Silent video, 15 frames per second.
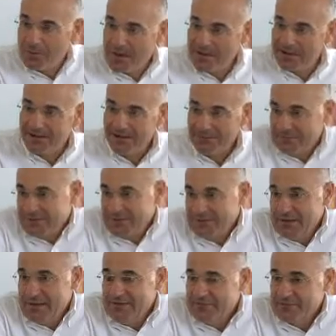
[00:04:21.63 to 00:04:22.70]
bankrupt
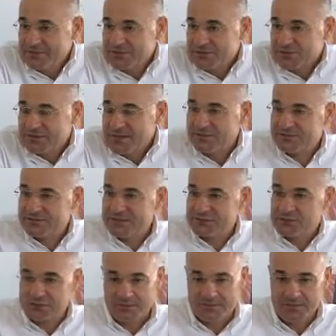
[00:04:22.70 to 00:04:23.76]
and everybody's going to lose their
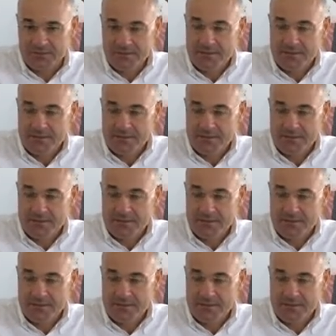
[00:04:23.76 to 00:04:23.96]
job.